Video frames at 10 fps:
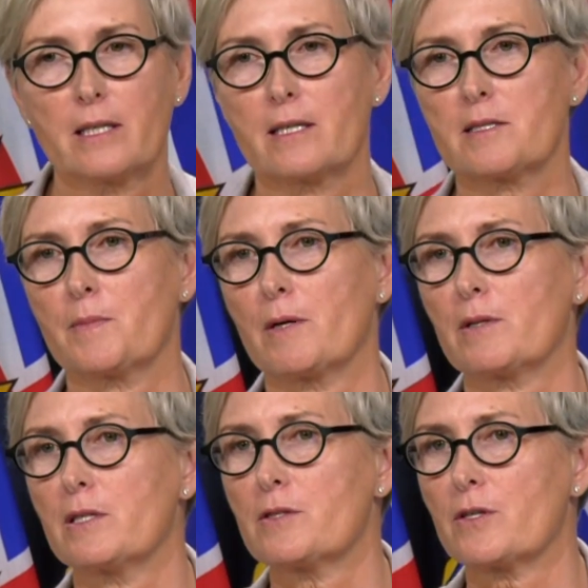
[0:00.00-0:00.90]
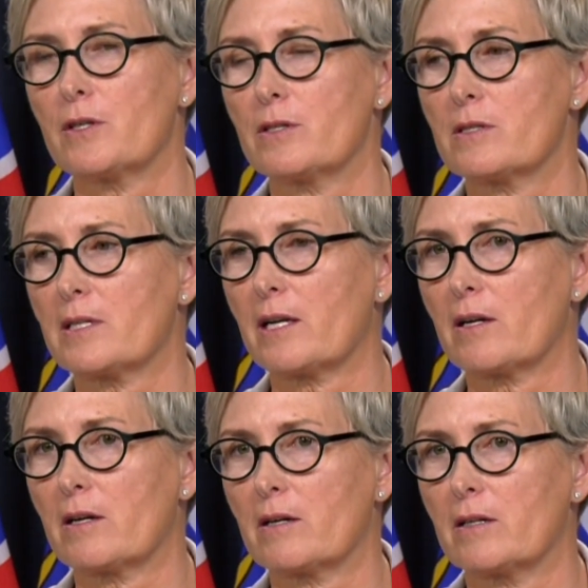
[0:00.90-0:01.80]
CBC News investigation
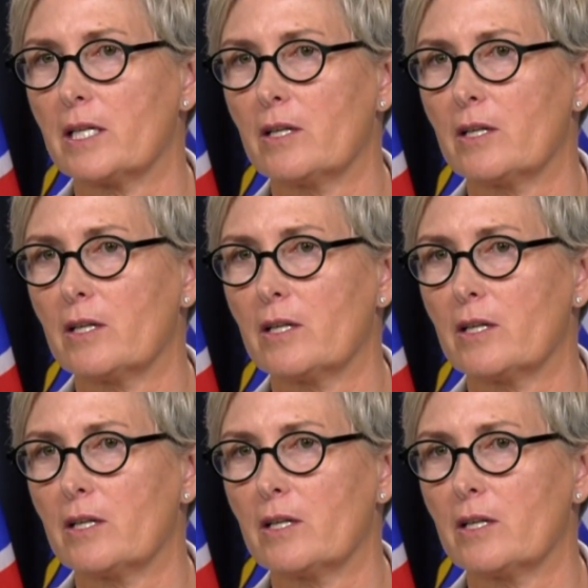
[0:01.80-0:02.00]
found no